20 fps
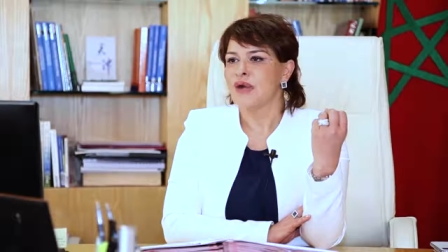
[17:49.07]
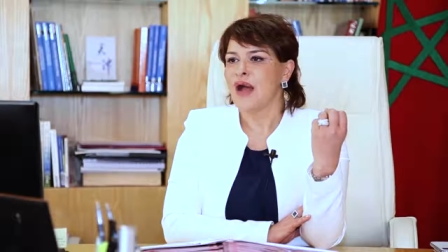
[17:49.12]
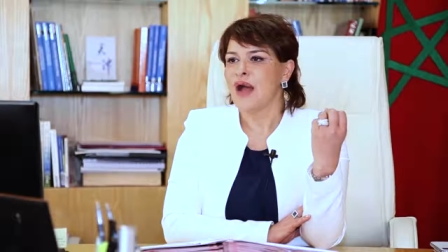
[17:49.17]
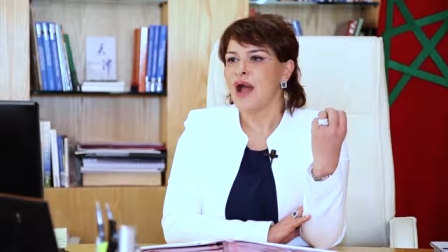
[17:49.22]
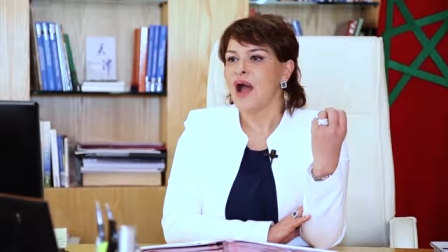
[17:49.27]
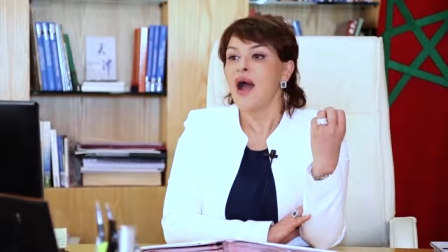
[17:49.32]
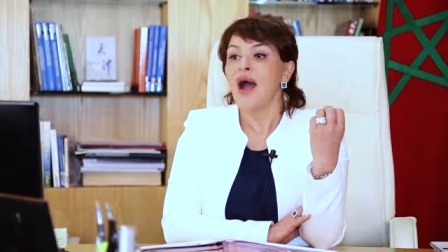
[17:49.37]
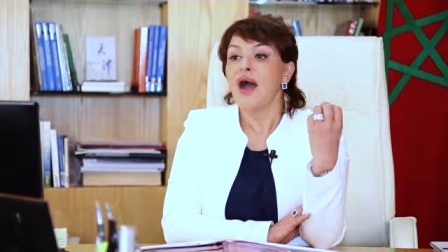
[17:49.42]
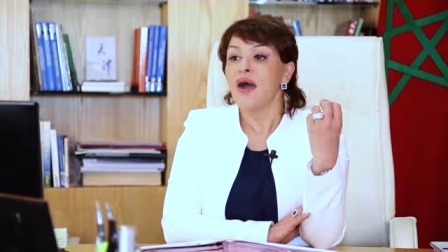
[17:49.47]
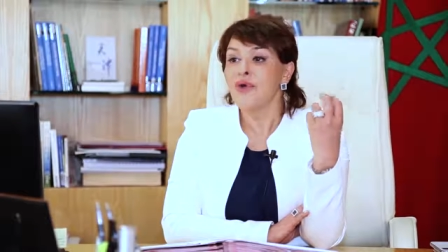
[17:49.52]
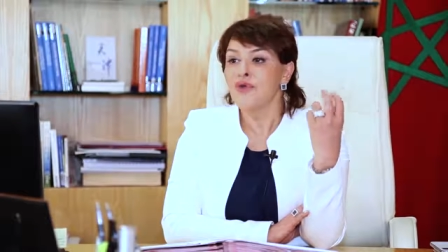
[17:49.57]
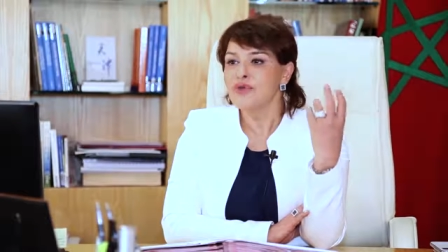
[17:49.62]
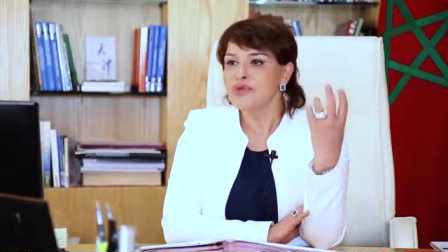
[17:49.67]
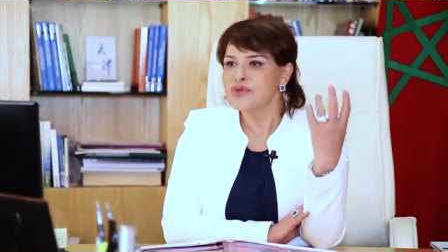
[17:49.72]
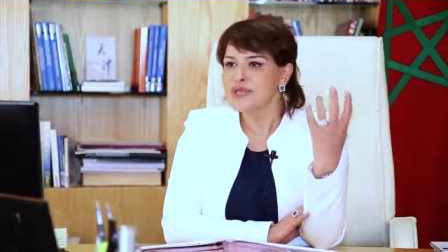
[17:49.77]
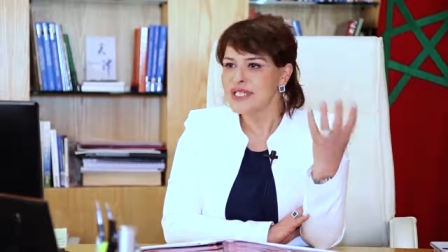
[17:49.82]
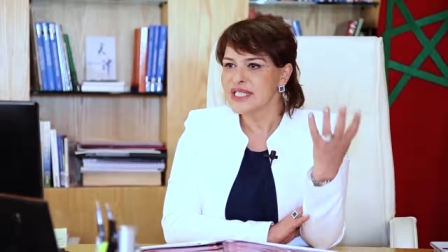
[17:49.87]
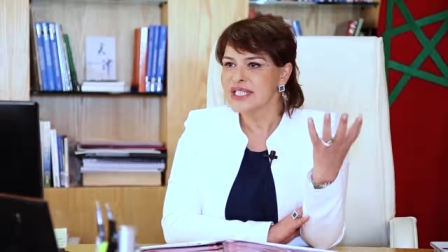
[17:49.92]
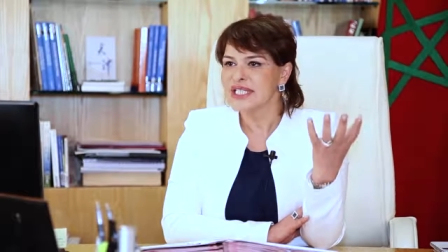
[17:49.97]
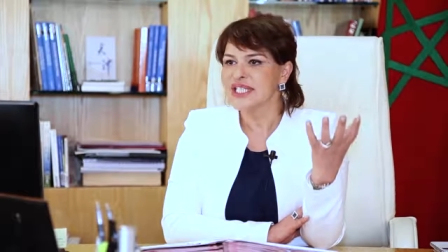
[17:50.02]
how
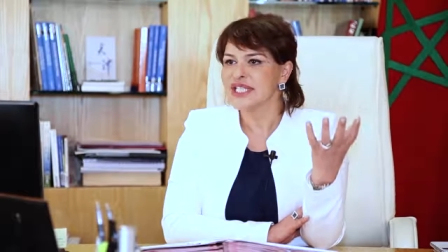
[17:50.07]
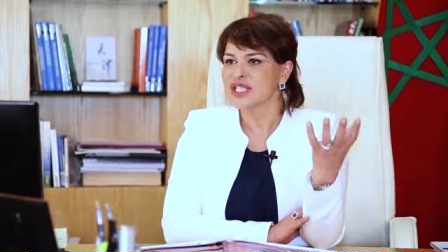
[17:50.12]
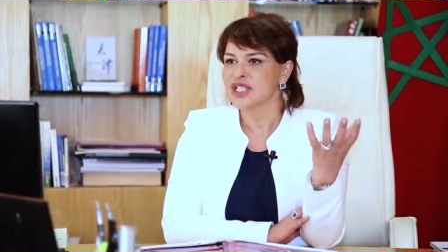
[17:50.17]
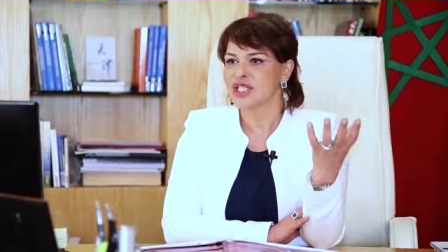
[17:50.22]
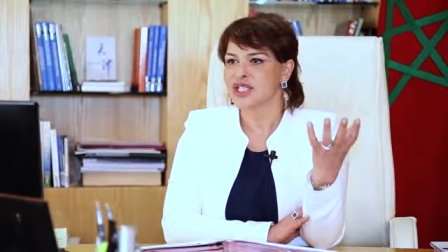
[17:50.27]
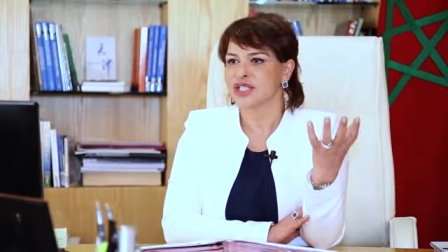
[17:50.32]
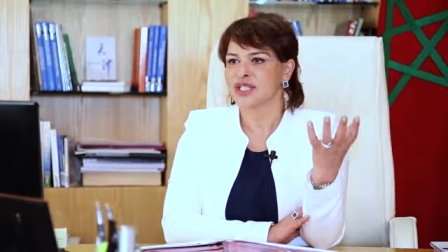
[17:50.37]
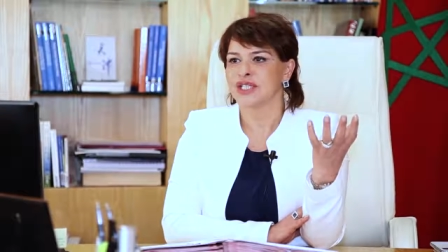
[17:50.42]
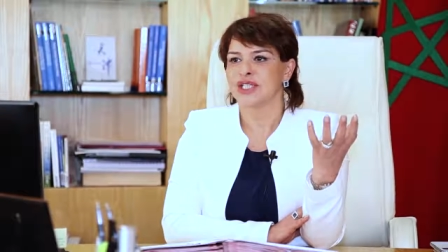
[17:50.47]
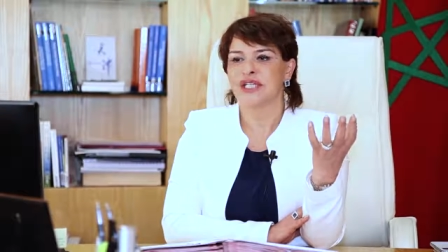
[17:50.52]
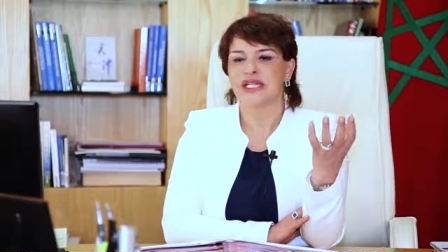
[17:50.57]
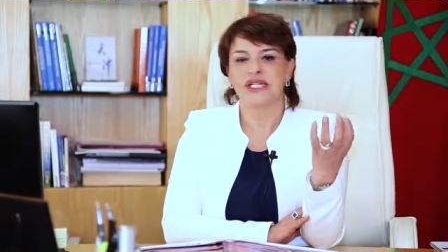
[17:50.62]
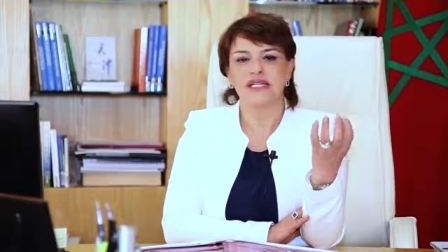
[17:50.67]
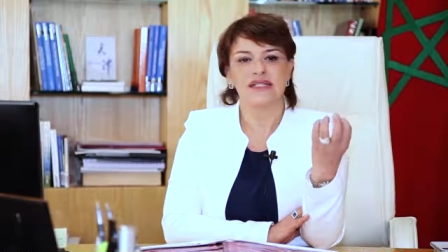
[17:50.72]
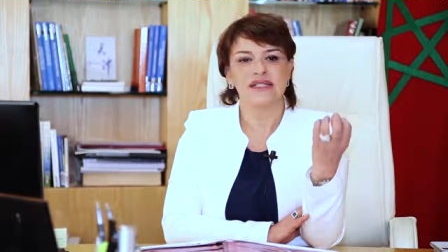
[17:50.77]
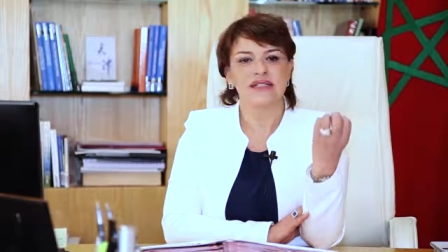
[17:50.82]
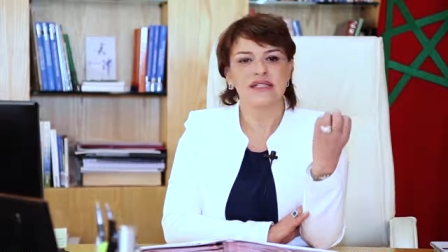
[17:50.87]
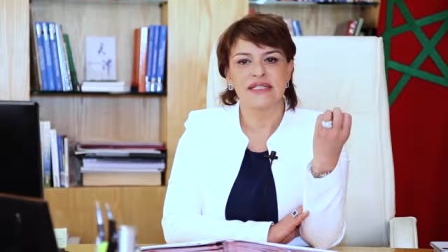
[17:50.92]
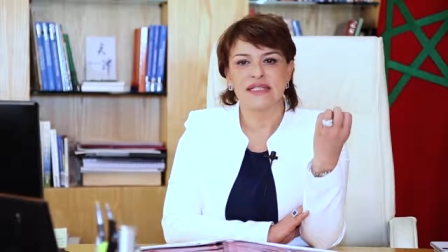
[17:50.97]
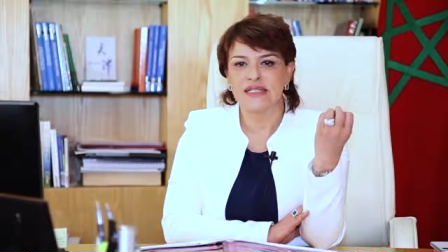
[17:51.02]
religion
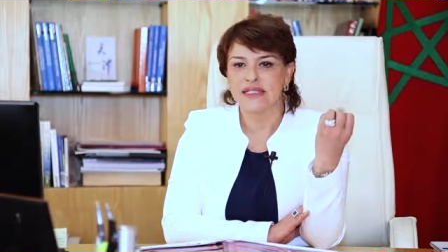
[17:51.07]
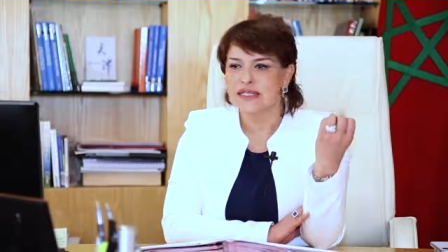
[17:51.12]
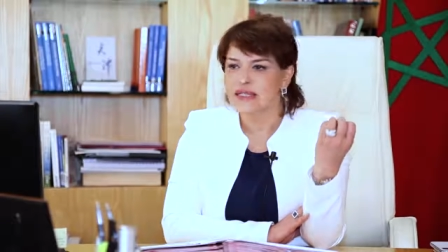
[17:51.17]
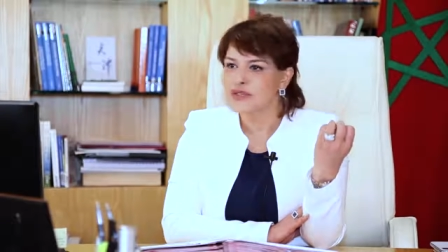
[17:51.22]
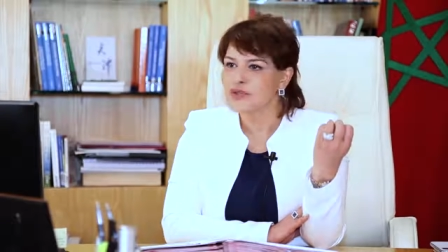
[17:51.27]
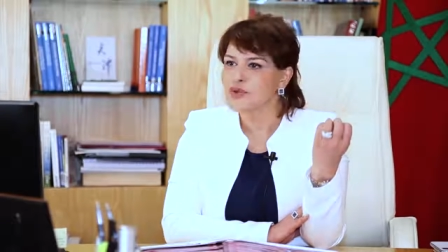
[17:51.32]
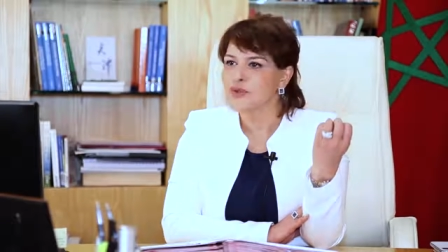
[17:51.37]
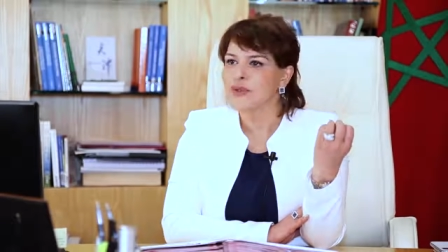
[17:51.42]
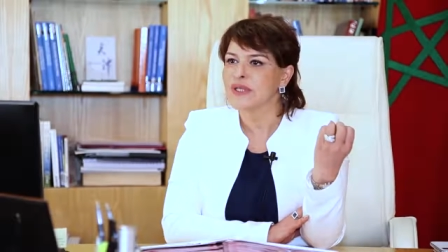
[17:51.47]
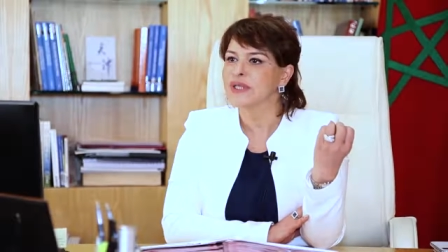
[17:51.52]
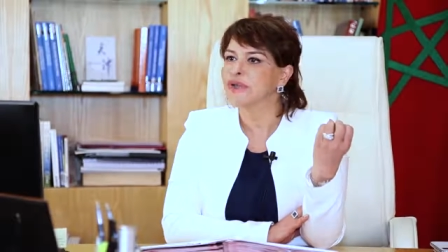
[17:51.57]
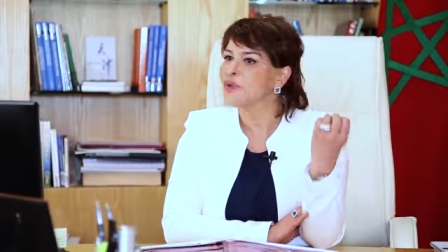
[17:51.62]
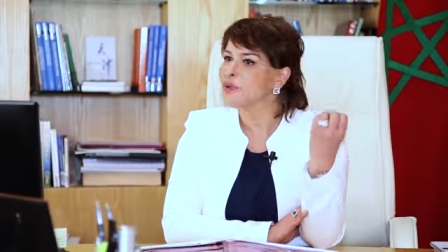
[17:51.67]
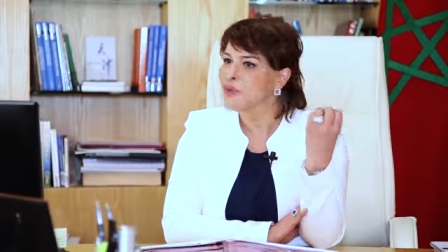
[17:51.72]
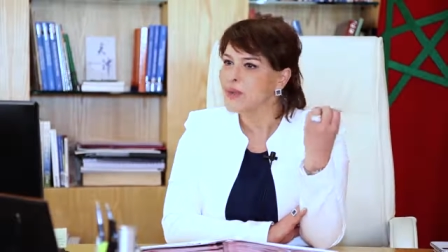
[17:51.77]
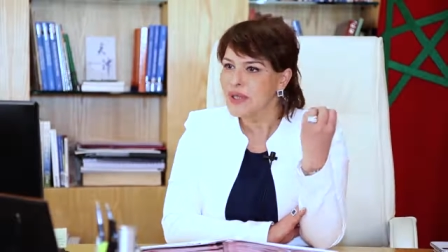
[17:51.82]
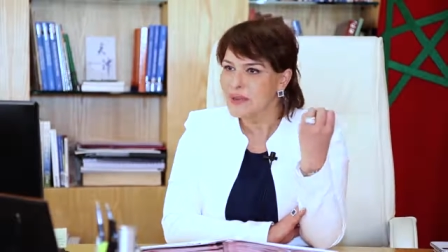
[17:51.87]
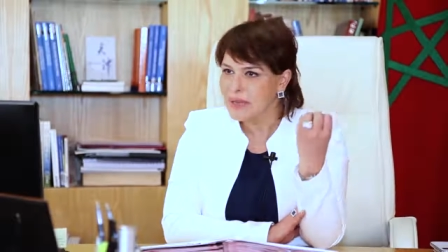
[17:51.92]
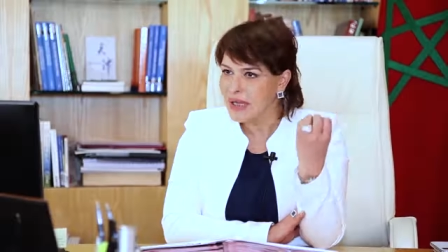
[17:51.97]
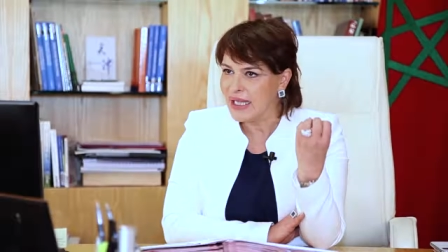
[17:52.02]
is dealing with
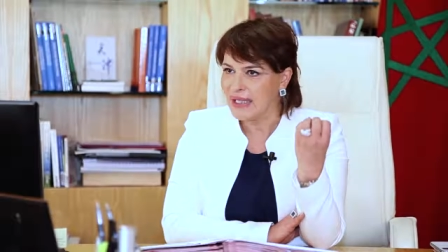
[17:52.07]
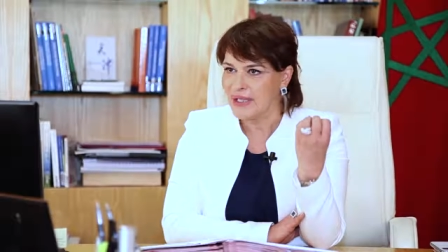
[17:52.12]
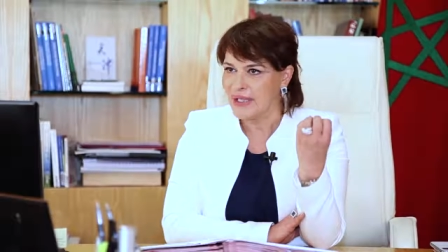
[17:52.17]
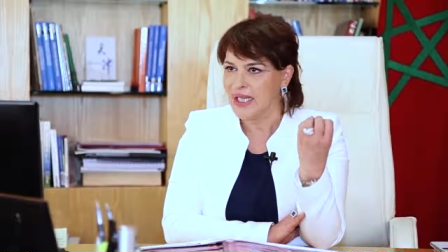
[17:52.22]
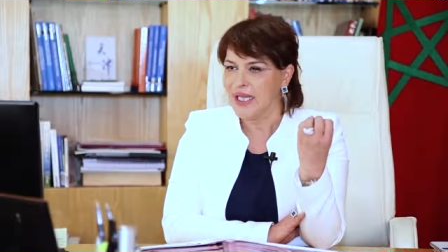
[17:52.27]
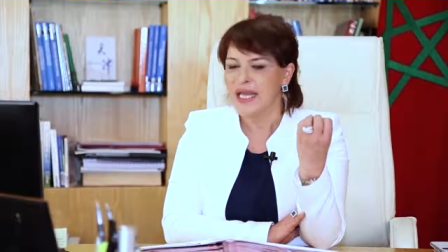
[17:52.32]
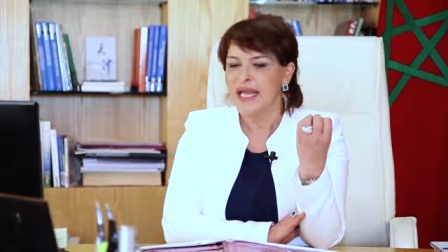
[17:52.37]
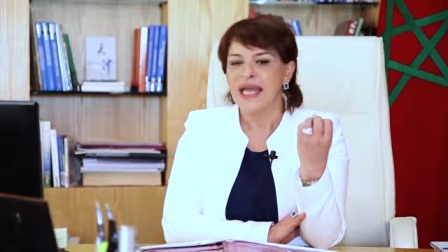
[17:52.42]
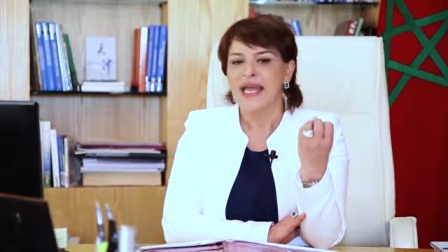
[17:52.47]
women.